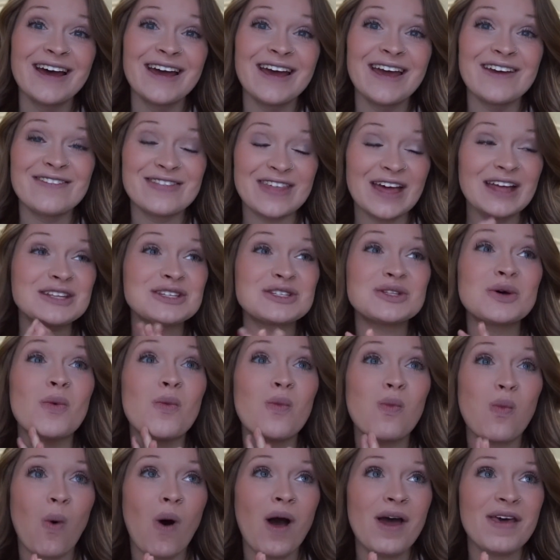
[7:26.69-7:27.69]
If that's the
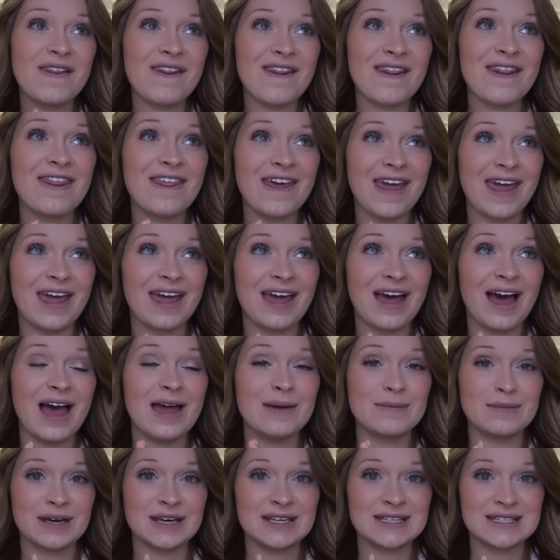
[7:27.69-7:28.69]
one thing
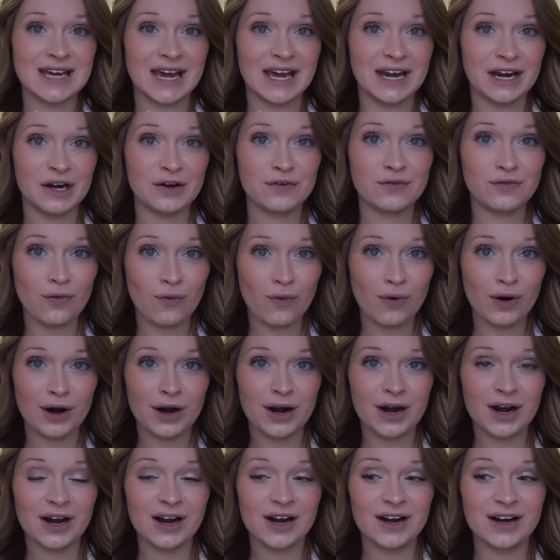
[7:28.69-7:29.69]
I'm excited
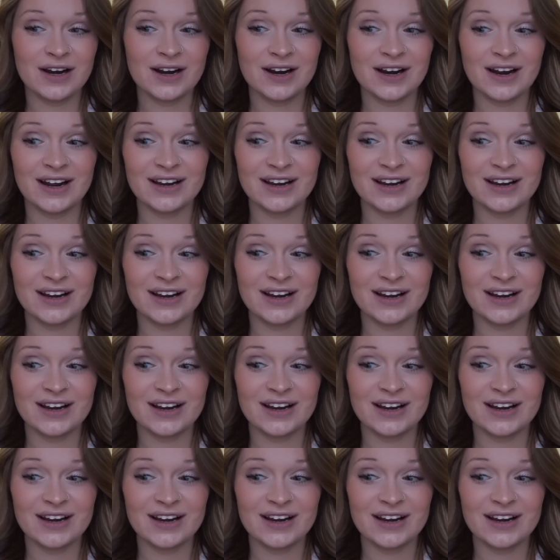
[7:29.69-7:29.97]
for,